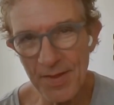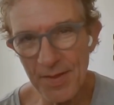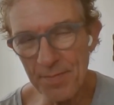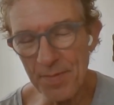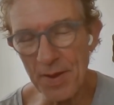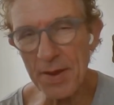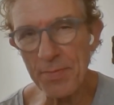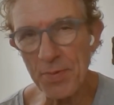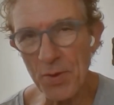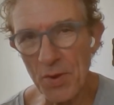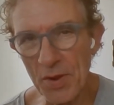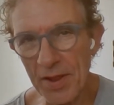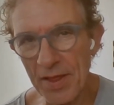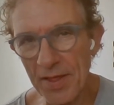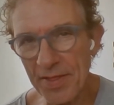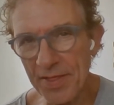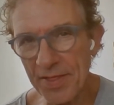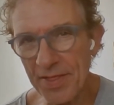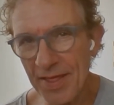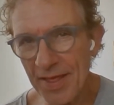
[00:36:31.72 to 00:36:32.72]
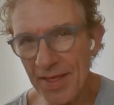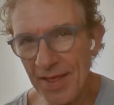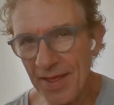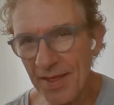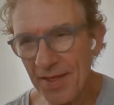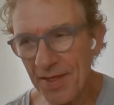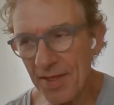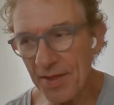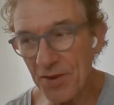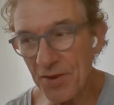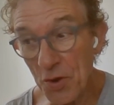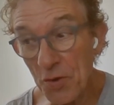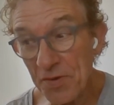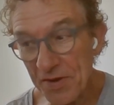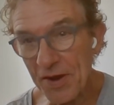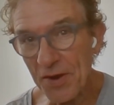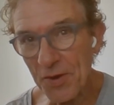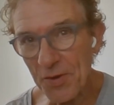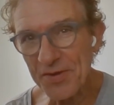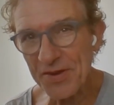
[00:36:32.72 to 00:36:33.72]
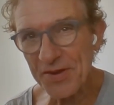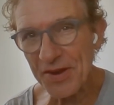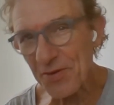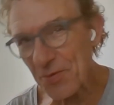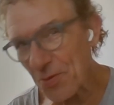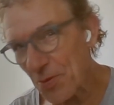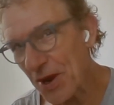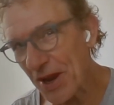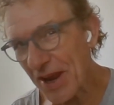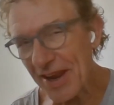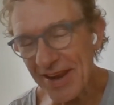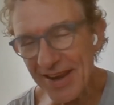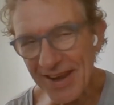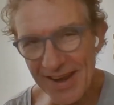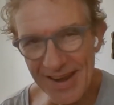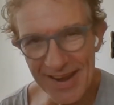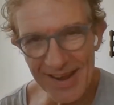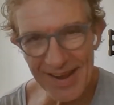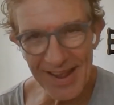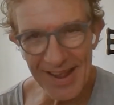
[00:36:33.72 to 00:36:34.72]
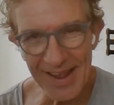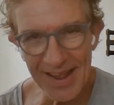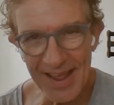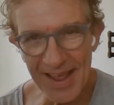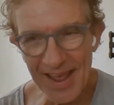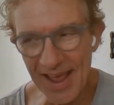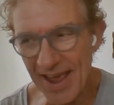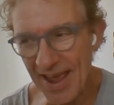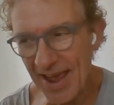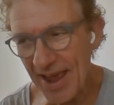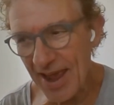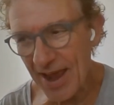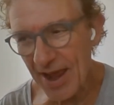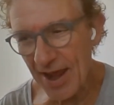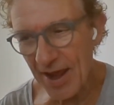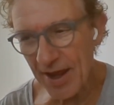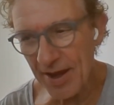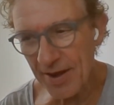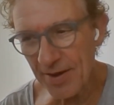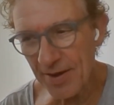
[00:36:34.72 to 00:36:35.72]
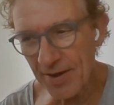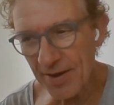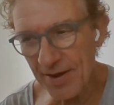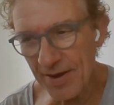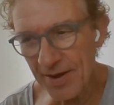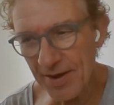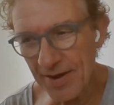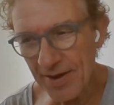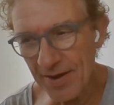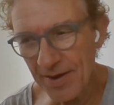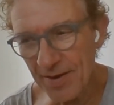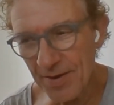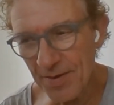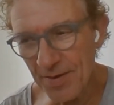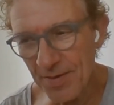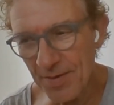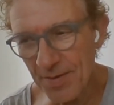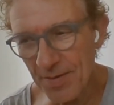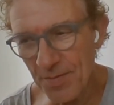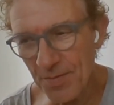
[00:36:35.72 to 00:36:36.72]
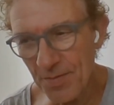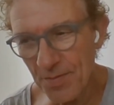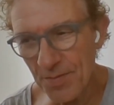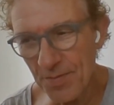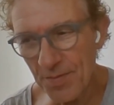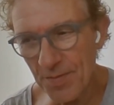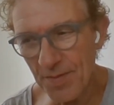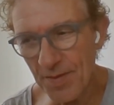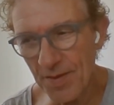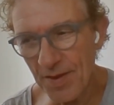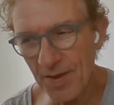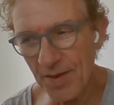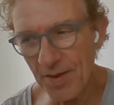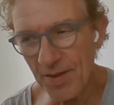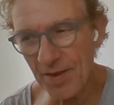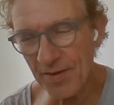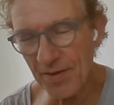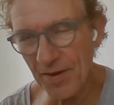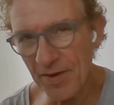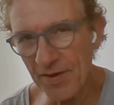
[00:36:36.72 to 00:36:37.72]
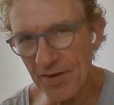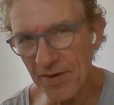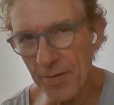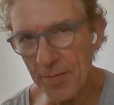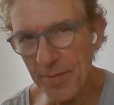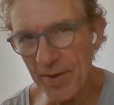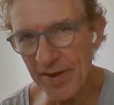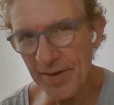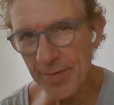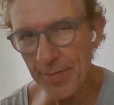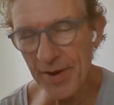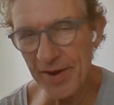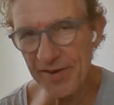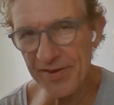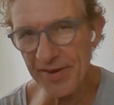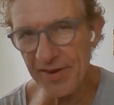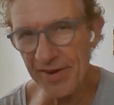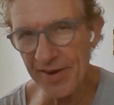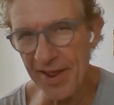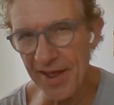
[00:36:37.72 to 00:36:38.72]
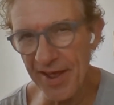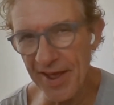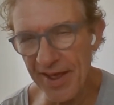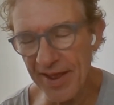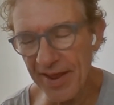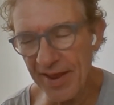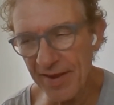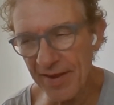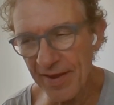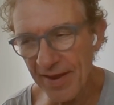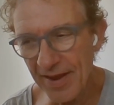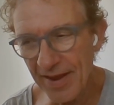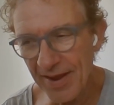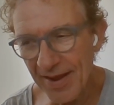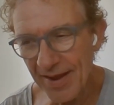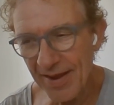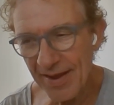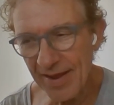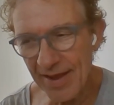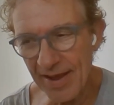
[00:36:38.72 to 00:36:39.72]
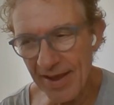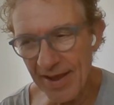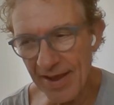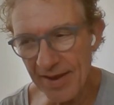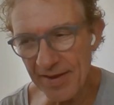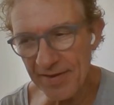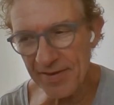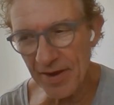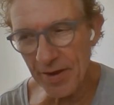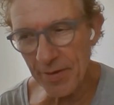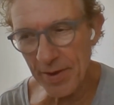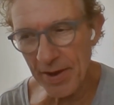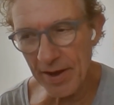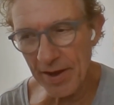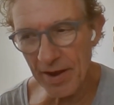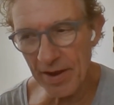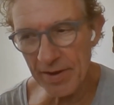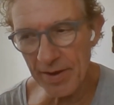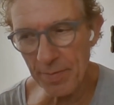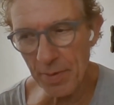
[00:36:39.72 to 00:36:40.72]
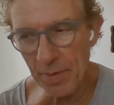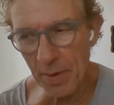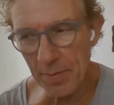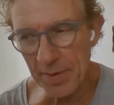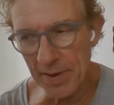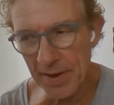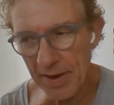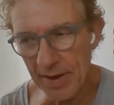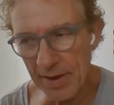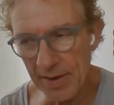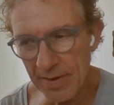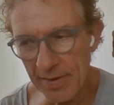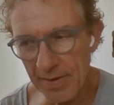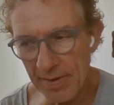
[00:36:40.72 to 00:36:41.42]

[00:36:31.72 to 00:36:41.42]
people new singles this week, and there's only so many minutes in a day, and so we can only probably